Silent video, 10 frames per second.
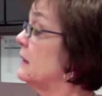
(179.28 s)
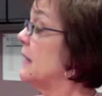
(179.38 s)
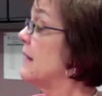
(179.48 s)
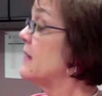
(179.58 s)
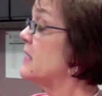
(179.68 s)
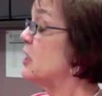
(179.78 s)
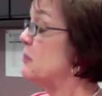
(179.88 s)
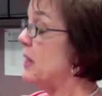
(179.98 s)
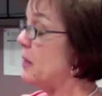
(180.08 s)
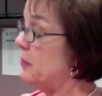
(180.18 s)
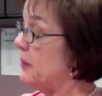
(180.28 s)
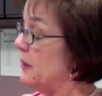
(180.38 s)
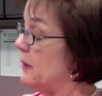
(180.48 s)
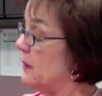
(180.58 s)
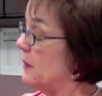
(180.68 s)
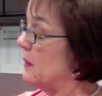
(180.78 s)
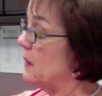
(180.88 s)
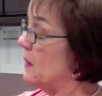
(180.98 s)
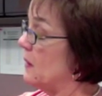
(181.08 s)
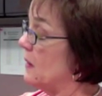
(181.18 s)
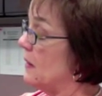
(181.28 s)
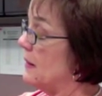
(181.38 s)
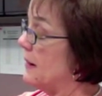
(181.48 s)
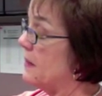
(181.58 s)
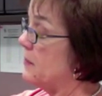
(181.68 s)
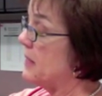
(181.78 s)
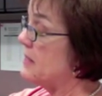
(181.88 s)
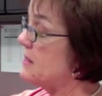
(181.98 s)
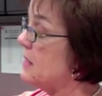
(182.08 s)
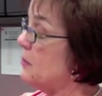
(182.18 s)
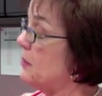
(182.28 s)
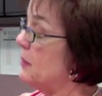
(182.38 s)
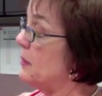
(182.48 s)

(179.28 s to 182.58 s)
line the tip up, line the base up,